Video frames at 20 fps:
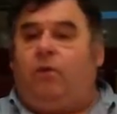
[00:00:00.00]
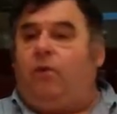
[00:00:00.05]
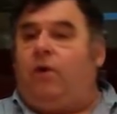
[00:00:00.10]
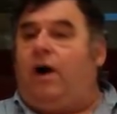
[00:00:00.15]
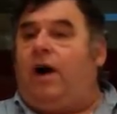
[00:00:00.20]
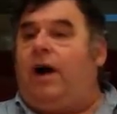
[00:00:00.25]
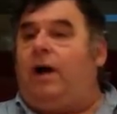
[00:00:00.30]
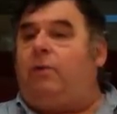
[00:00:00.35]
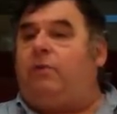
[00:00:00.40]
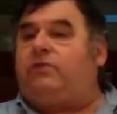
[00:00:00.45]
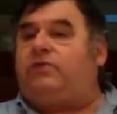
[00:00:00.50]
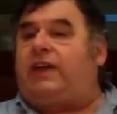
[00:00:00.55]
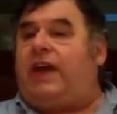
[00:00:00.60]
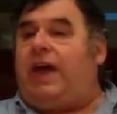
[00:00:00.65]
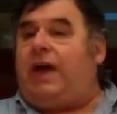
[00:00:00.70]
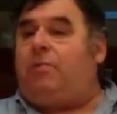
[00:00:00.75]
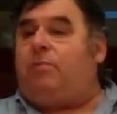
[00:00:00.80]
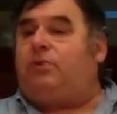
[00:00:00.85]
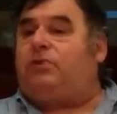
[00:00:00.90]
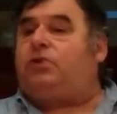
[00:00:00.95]
where I was
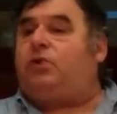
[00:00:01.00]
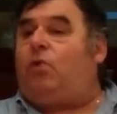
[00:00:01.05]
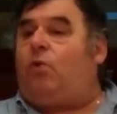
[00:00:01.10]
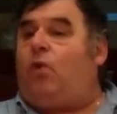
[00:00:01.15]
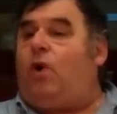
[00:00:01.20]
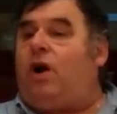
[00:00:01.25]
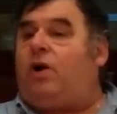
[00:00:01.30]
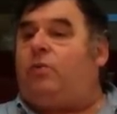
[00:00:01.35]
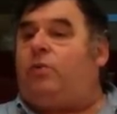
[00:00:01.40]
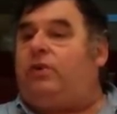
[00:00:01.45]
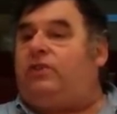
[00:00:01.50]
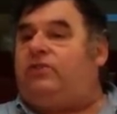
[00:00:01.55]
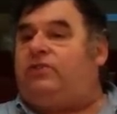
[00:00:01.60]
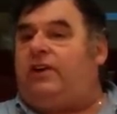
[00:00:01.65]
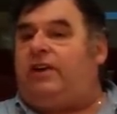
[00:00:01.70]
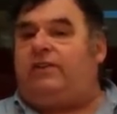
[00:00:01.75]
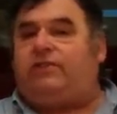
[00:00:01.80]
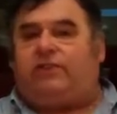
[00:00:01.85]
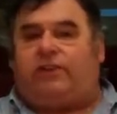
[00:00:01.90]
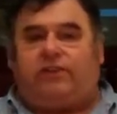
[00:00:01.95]
able to walk with
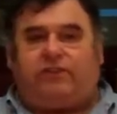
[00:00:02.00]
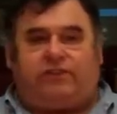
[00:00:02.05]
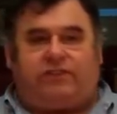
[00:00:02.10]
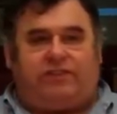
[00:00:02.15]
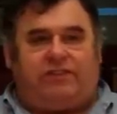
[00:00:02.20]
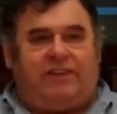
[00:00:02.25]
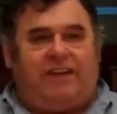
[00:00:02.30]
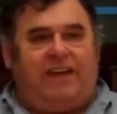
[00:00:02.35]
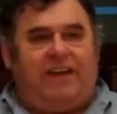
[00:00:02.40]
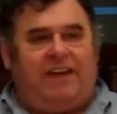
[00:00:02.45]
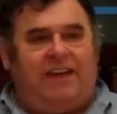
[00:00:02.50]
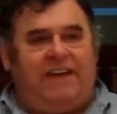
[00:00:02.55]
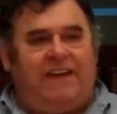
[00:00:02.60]
Jesus